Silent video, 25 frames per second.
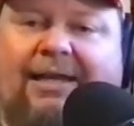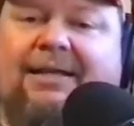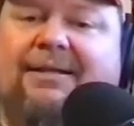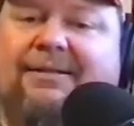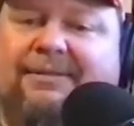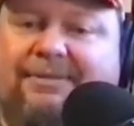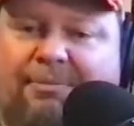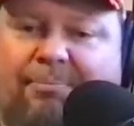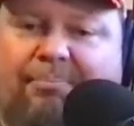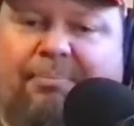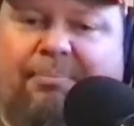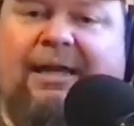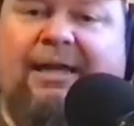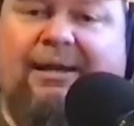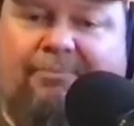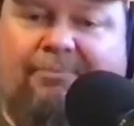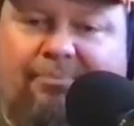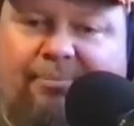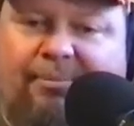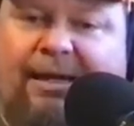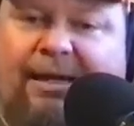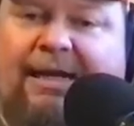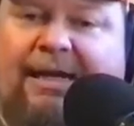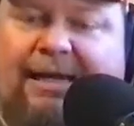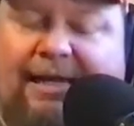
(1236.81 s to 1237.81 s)
is a
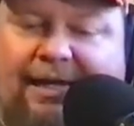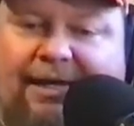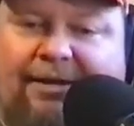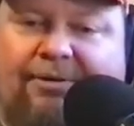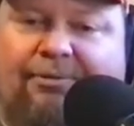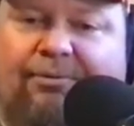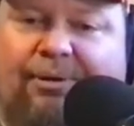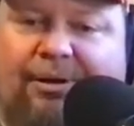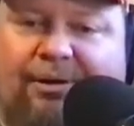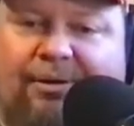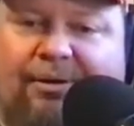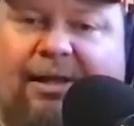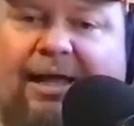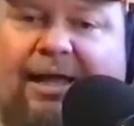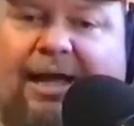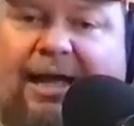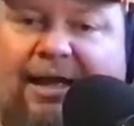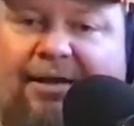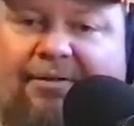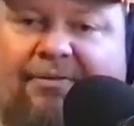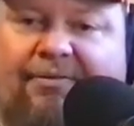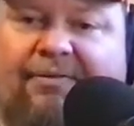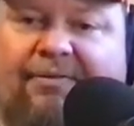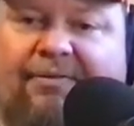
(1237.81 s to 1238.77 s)
big meanie in real life.